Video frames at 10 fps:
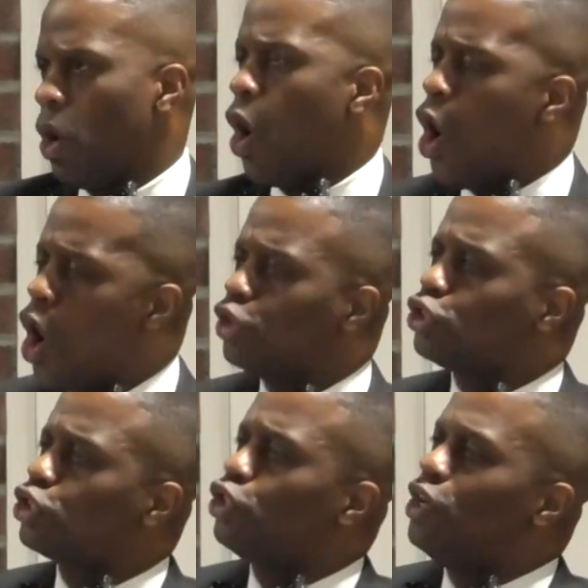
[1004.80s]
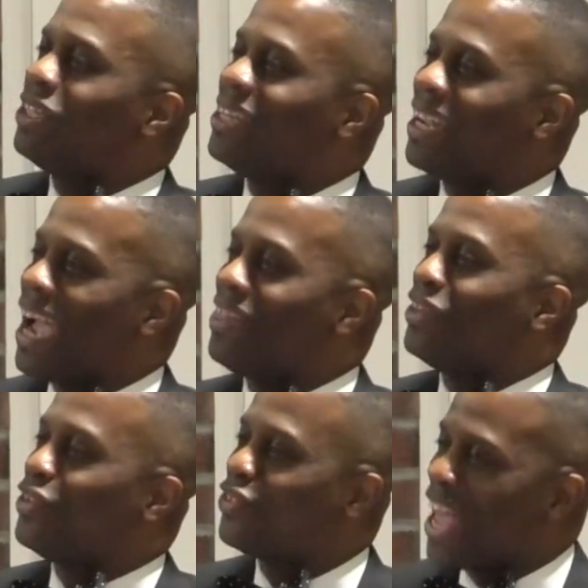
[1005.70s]
all stood
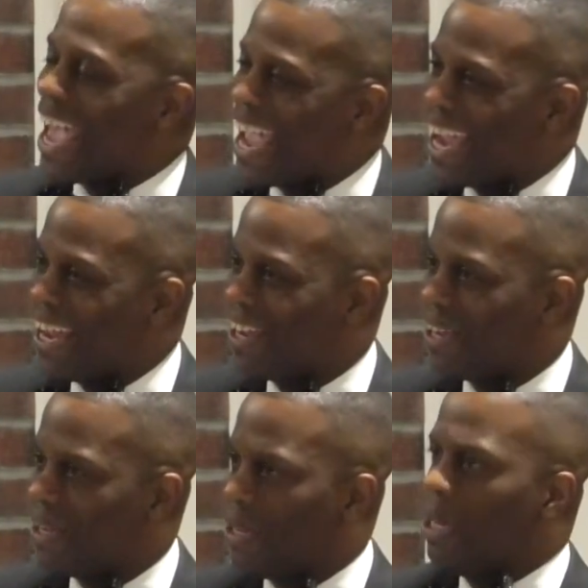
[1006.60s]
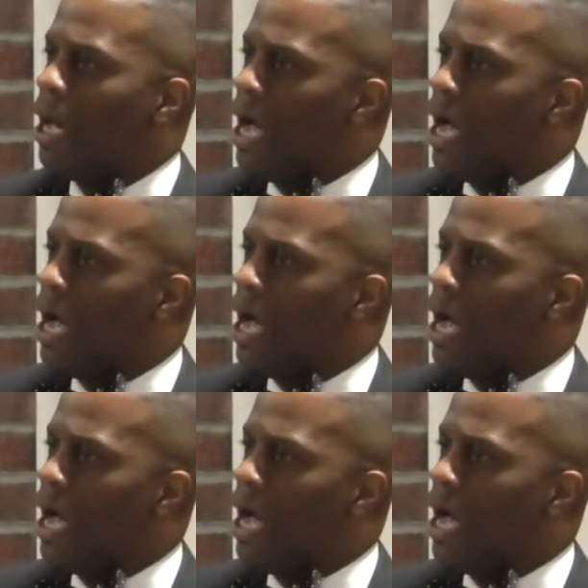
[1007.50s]
together to say,